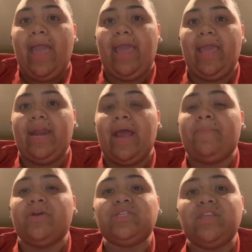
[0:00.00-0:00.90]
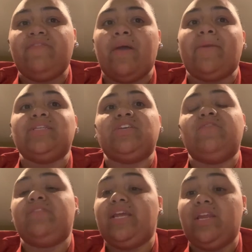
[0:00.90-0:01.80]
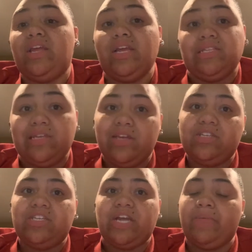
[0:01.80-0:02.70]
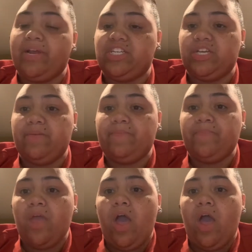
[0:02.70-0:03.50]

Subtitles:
and I personally found myself leaning into this direction.